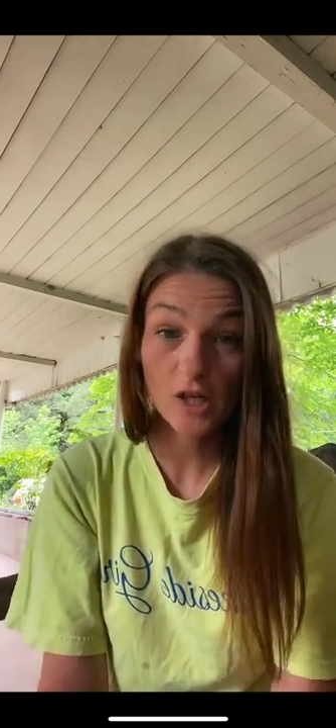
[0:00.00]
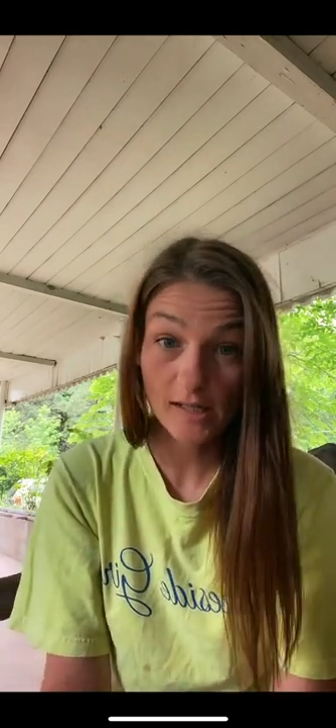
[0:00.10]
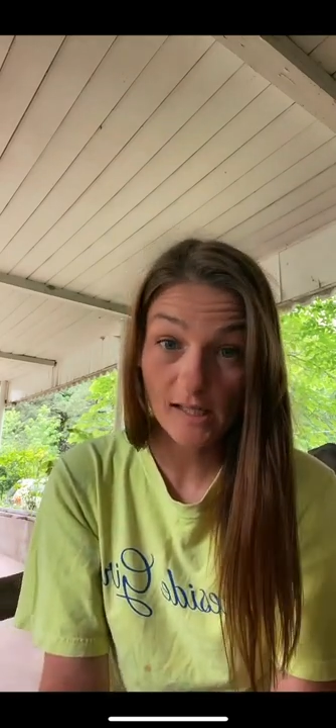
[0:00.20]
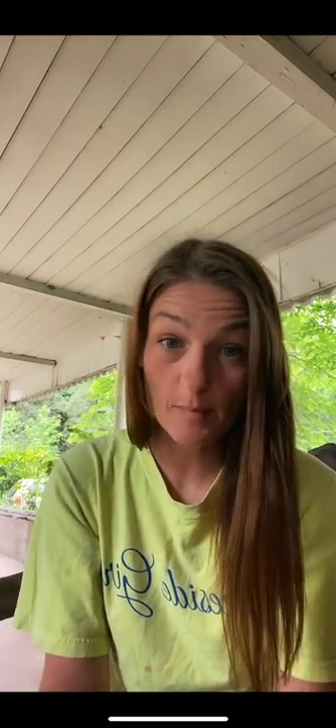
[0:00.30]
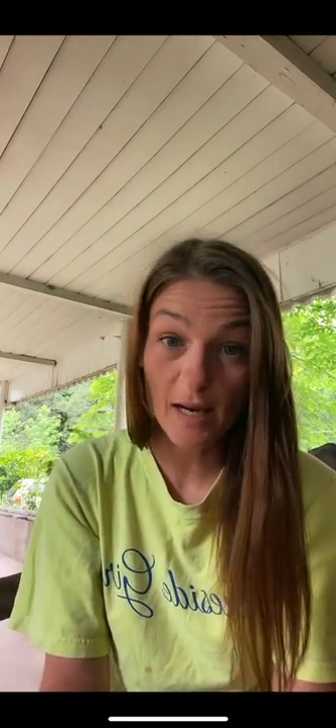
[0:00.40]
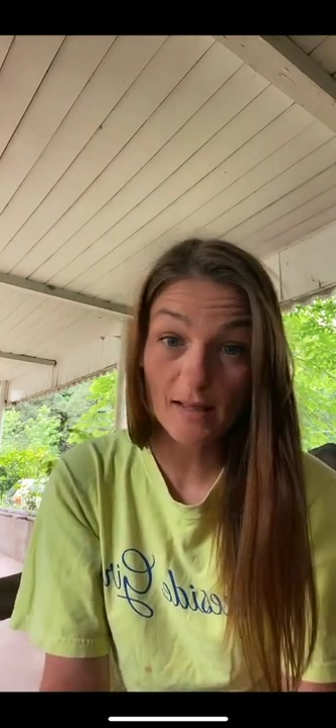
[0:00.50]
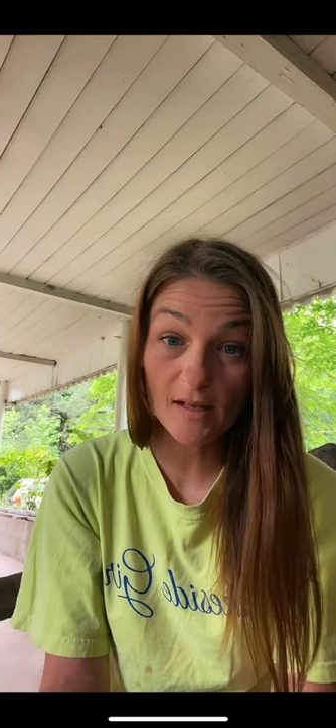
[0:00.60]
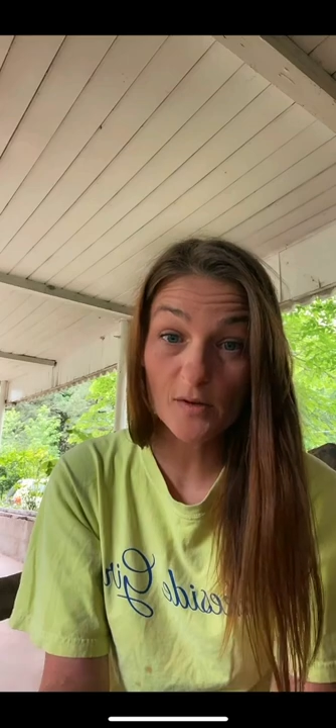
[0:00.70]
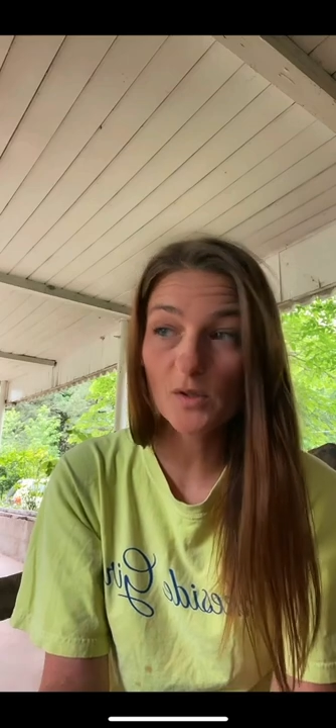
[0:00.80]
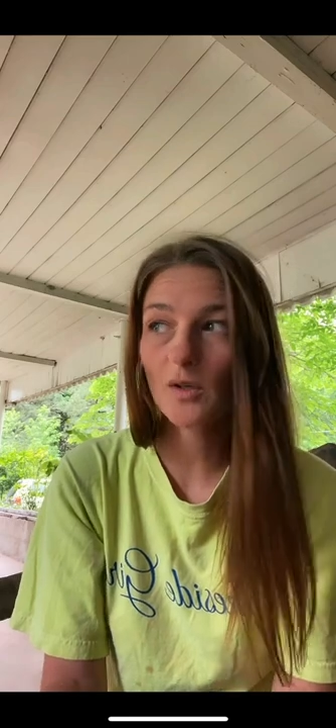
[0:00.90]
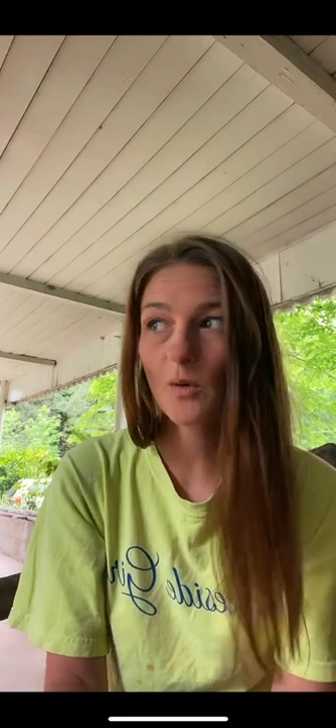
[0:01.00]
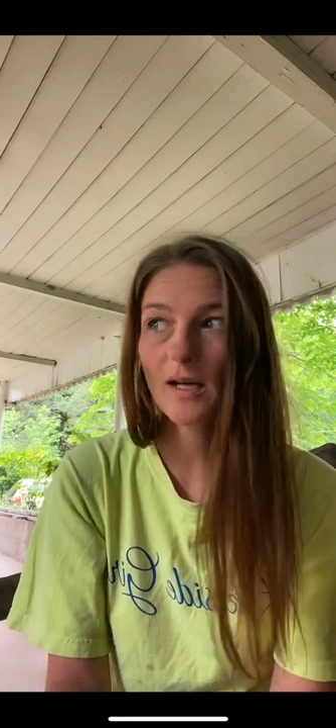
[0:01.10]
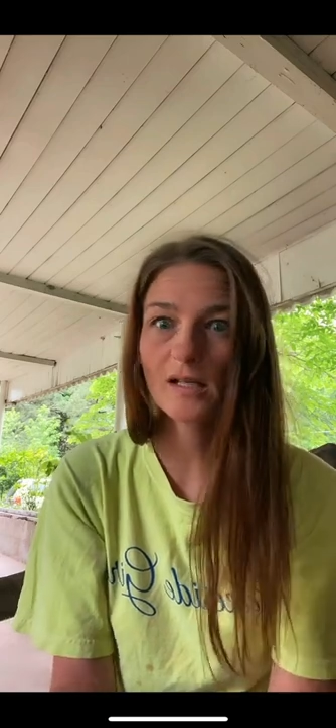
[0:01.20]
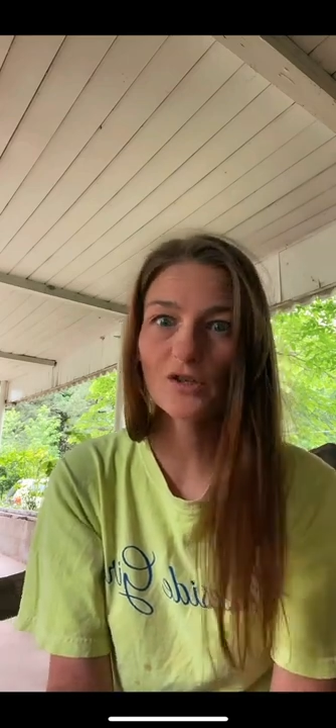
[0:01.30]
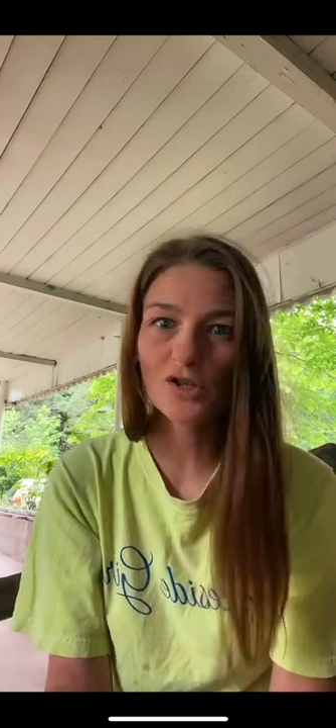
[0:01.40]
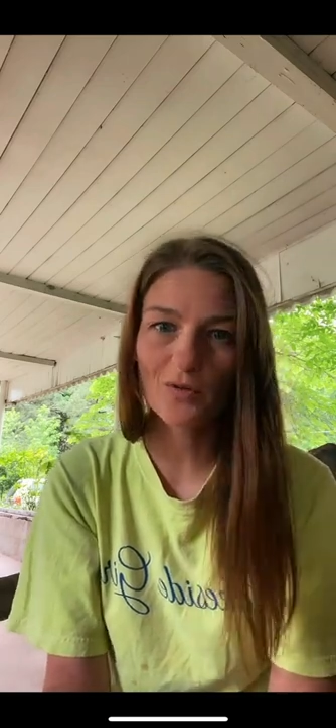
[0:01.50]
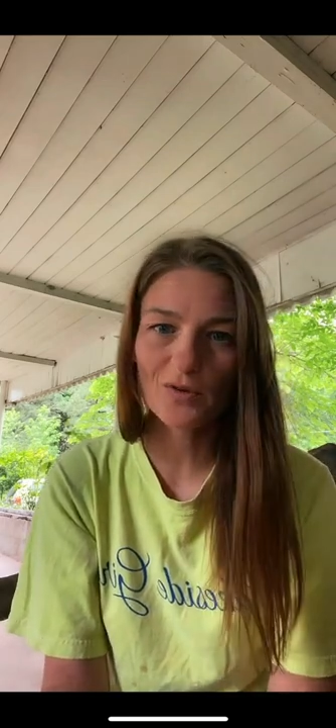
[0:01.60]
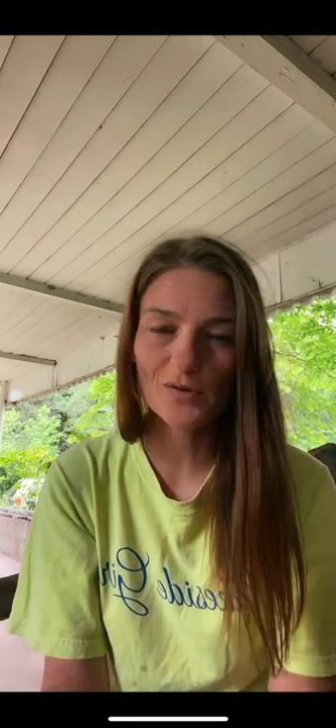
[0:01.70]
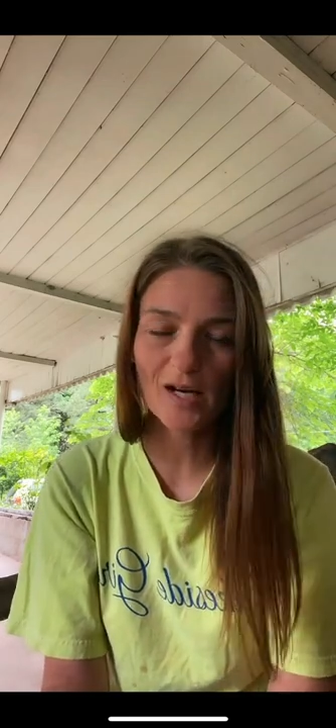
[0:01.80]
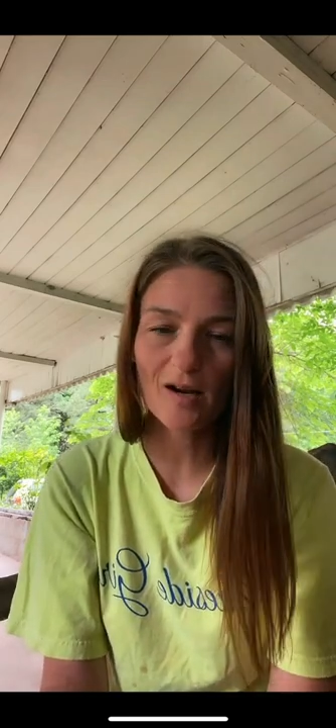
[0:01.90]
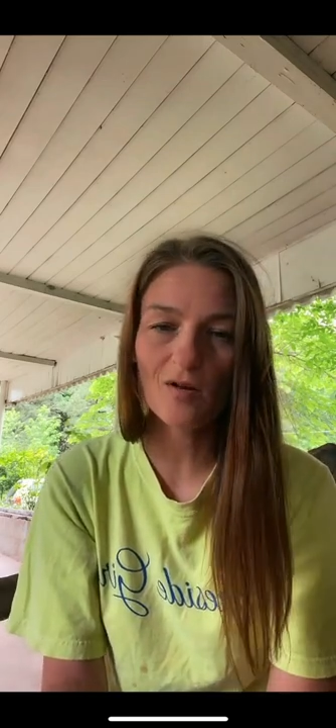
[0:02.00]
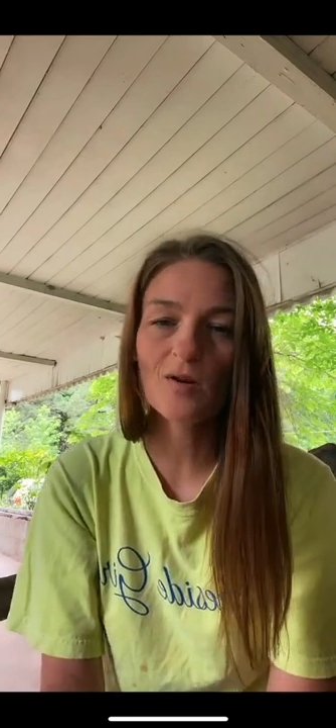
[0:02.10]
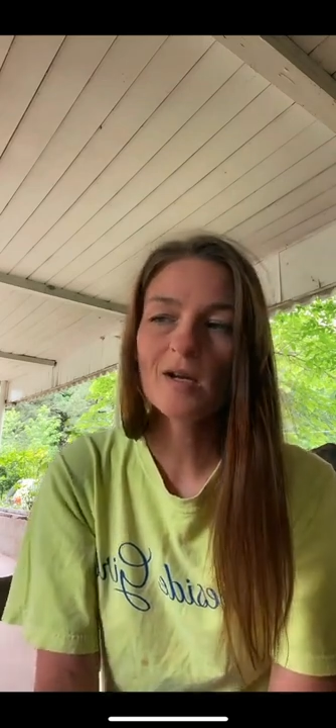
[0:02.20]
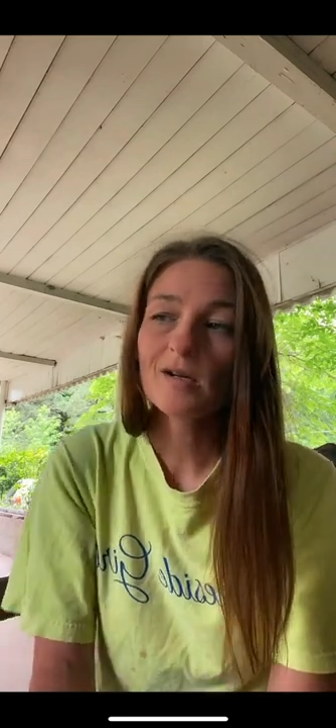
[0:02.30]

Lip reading: chance to make those, so I didn't show those now.